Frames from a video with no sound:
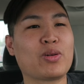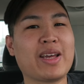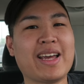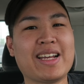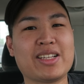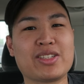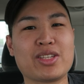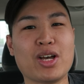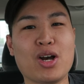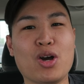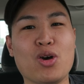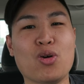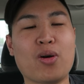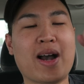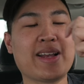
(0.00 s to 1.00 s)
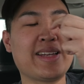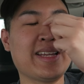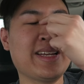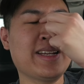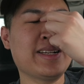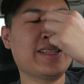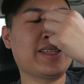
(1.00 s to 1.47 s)
Okay, so I
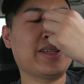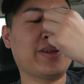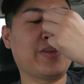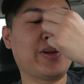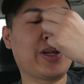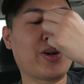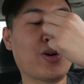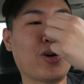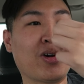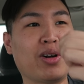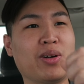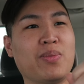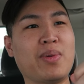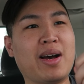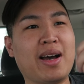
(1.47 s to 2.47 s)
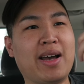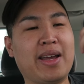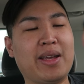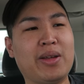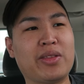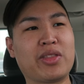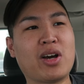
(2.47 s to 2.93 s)
didn't record
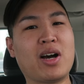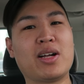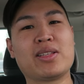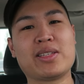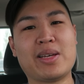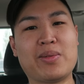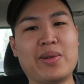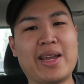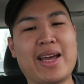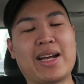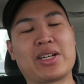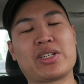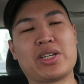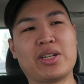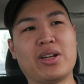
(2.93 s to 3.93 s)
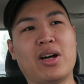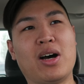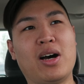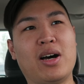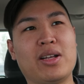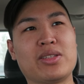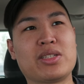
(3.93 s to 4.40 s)
my thoughts and reaction
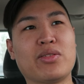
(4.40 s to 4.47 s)
on